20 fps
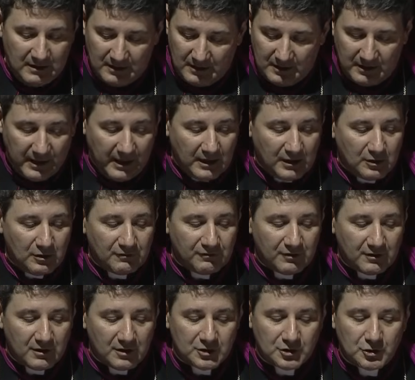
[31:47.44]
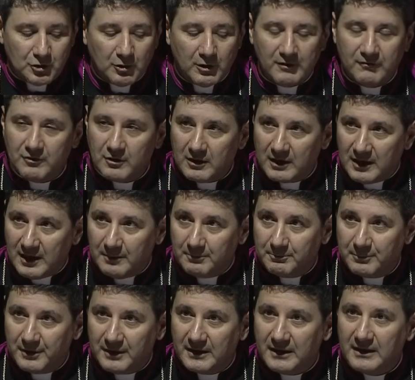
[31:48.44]
Thank you for the joy of your
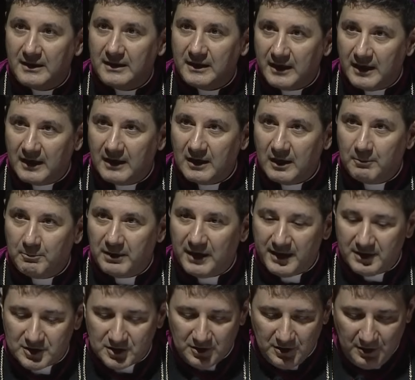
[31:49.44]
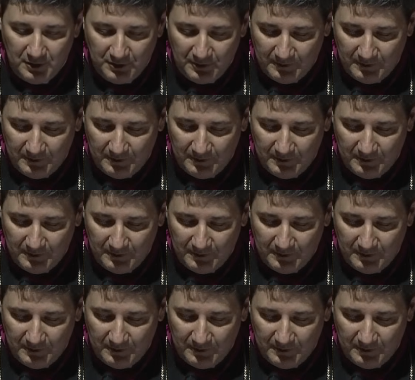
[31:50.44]
company, and God bless you.